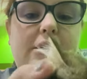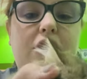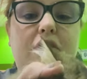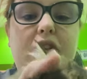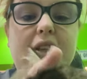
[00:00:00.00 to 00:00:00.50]
I
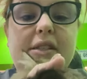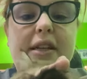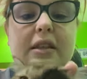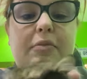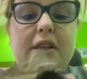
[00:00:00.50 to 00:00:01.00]
don't know if you can
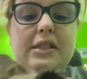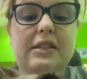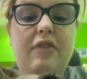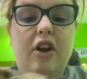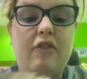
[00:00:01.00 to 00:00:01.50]
see them because
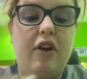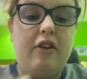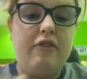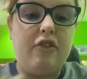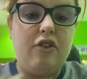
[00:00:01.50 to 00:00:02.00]
he's very,
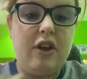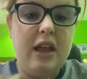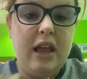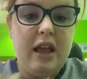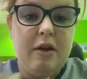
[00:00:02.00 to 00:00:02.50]
very
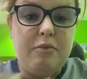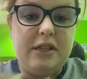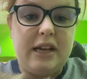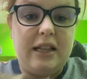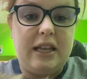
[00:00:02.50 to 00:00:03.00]
furry, but
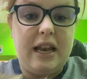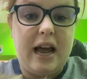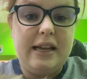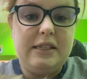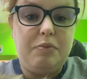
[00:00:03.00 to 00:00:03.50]
he's got the
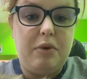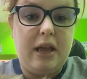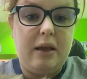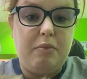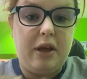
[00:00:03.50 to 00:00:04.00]
nice,
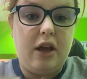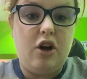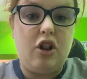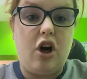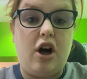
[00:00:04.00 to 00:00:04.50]
big, big
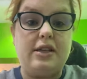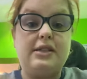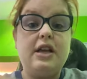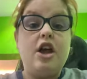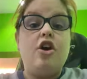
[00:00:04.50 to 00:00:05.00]
claws.